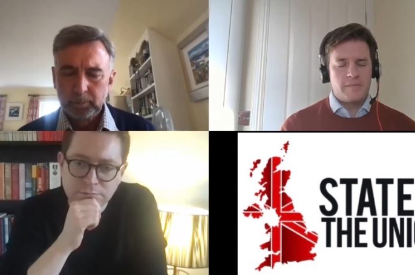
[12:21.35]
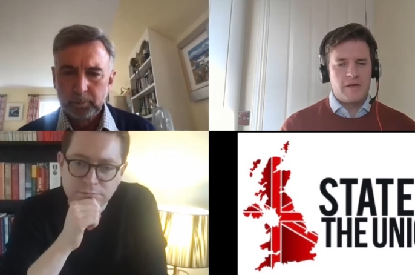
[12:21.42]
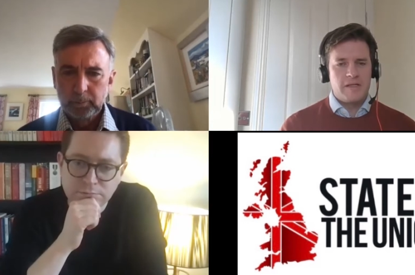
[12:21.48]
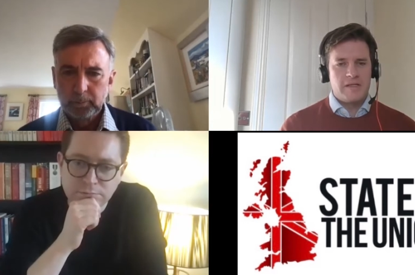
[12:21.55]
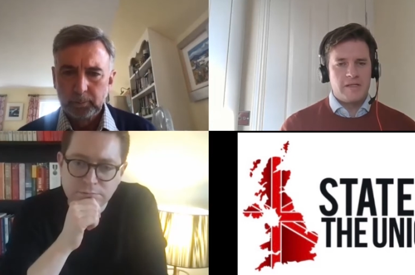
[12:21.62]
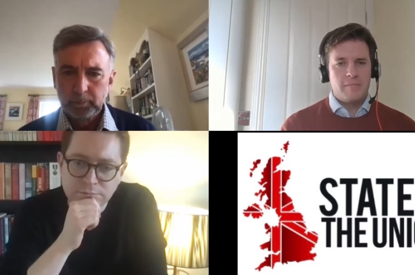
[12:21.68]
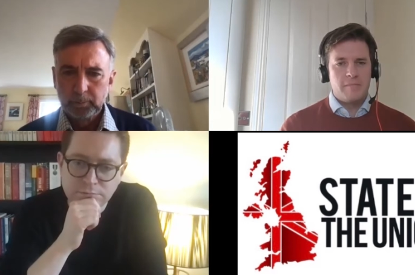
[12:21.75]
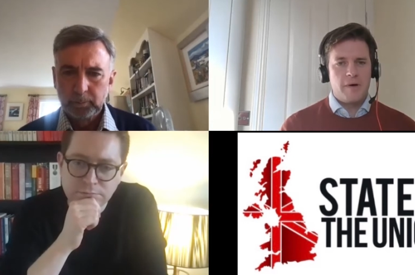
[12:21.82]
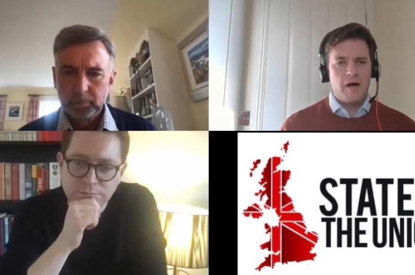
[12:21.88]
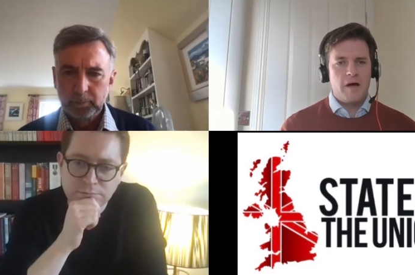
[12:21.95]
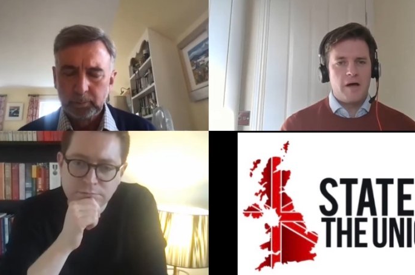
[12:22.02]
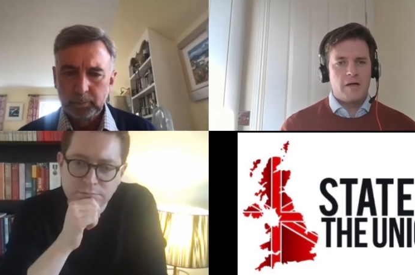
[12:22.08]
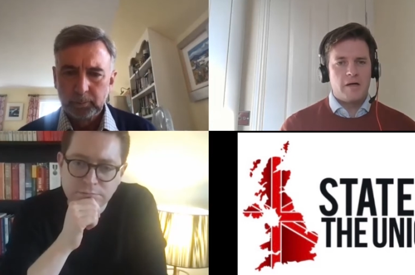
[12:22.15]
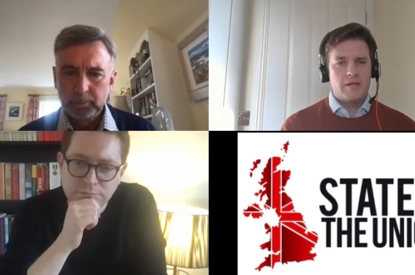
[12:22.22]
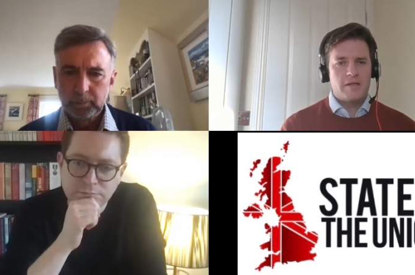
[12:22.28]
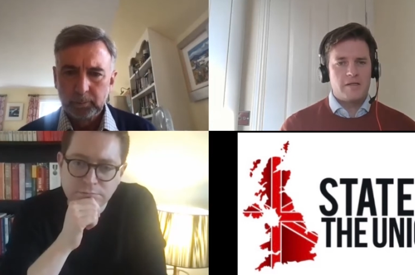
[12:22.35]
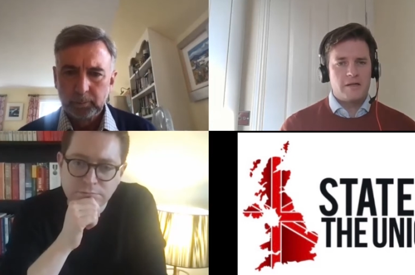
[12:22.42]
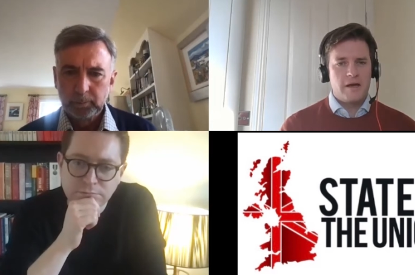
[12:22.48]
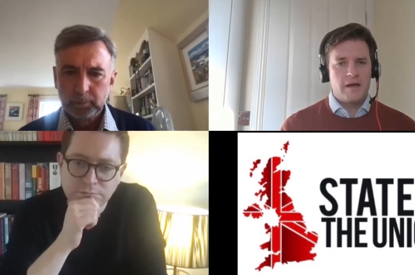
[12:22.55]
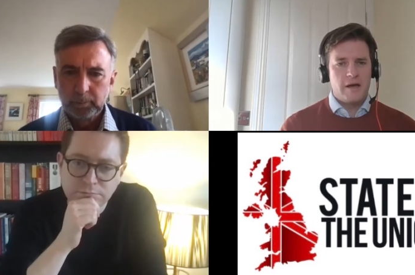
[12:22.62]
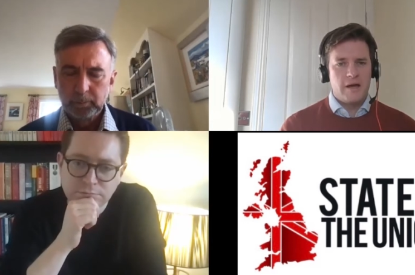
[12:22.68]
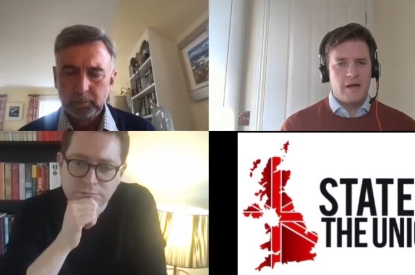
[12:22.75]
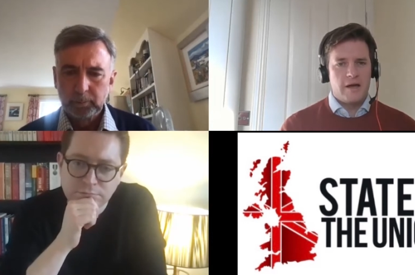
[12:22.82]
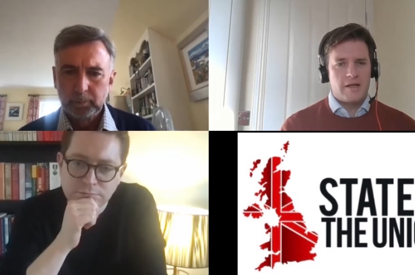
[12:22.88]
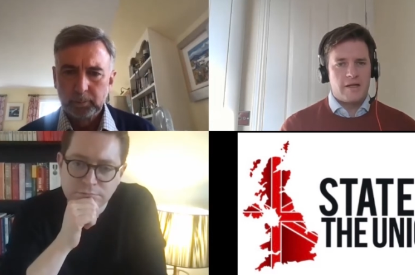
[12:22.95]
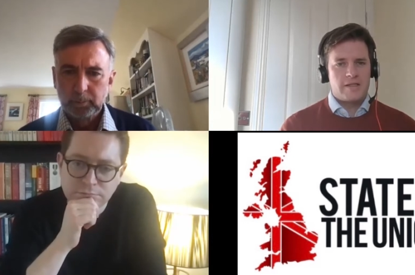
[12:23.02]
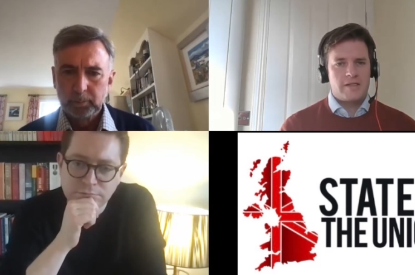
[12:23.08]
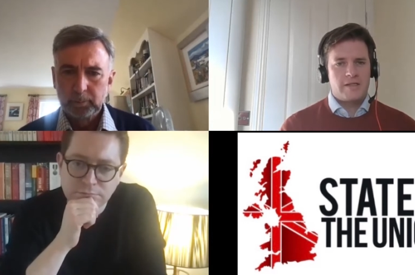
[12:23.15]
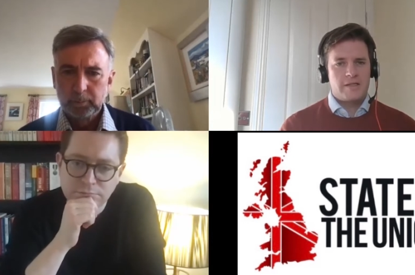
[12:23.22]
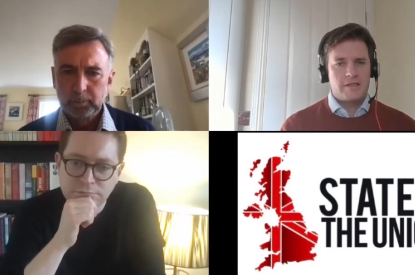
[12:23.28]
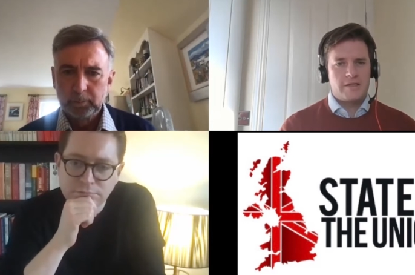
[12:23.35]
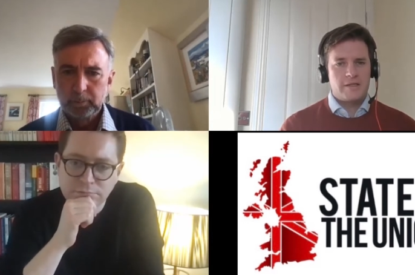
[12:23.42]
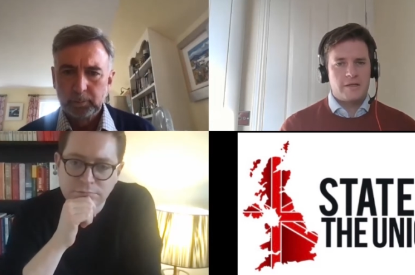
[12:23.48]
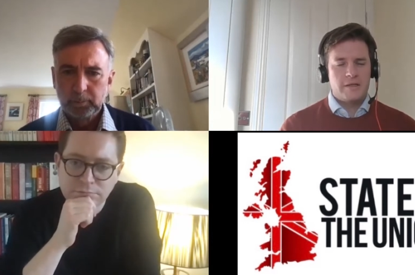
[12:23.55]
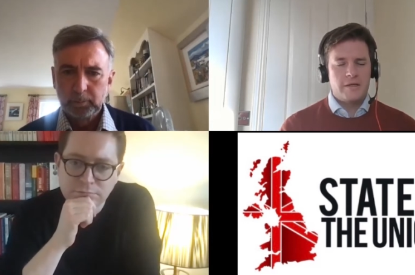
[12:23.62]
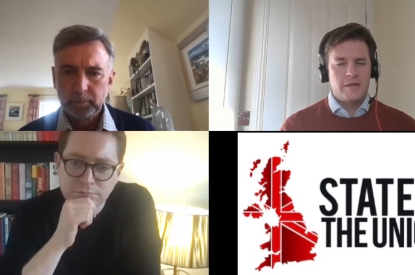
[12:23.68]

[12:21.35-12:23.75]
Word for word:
Speaker 1: is in part uh, an answer to